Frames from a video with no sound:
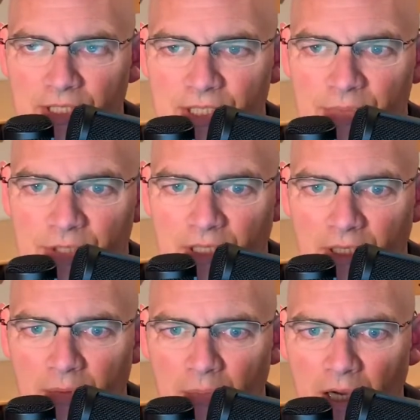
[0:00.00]
seems to
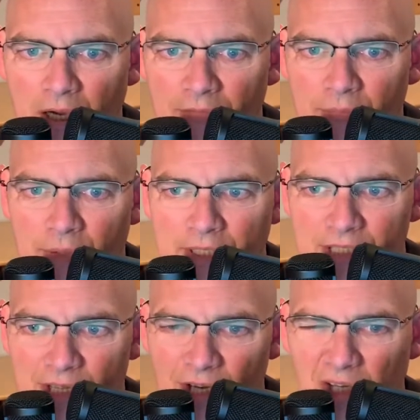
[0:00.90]
come off my
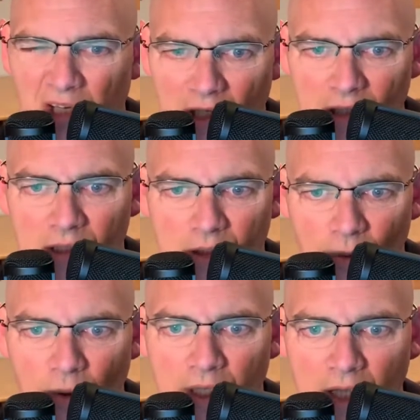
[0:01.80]
tongue
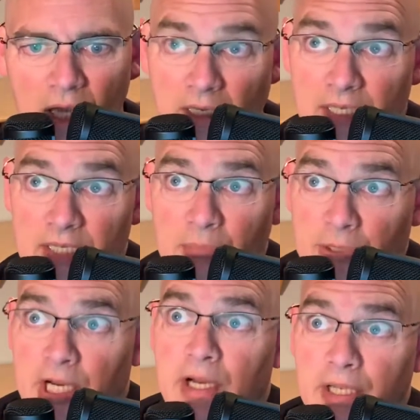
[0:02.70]
quite a lot. I end up
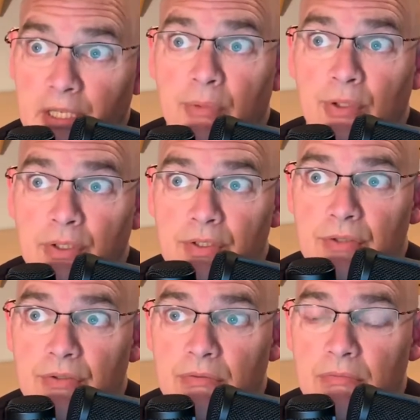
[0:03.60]
talking about it
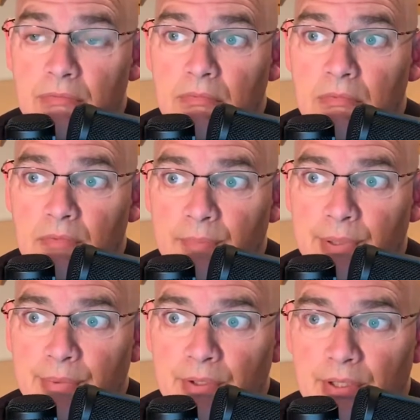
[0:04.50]
to
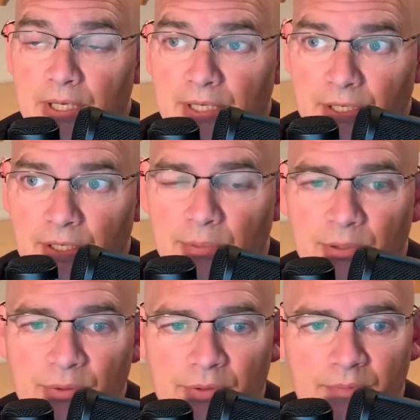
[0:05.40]
people that I care
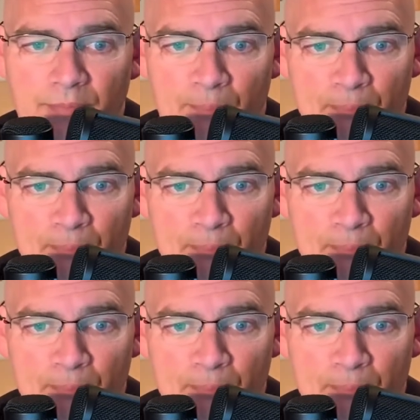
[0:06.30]
about, and